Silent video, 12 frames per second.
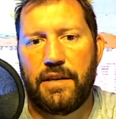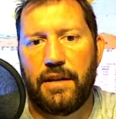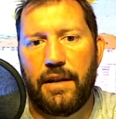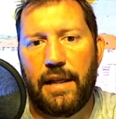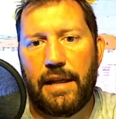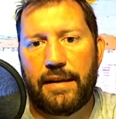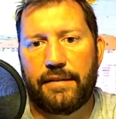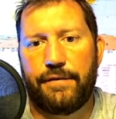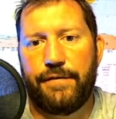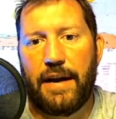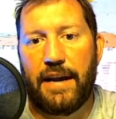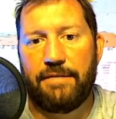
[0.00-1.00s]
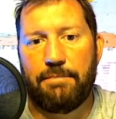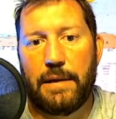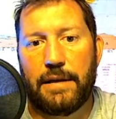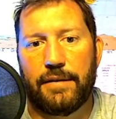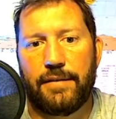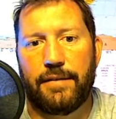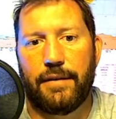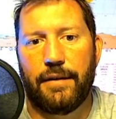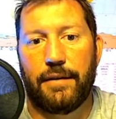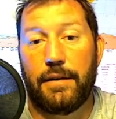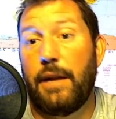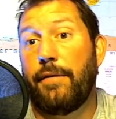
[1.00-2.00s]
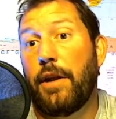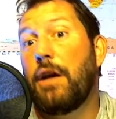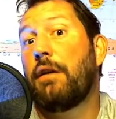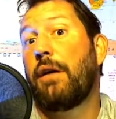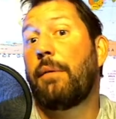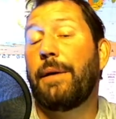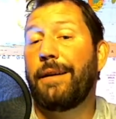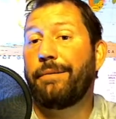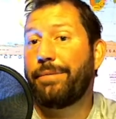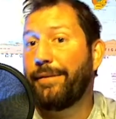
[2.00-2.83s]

in the last 5 minutes. And you never know. I mean,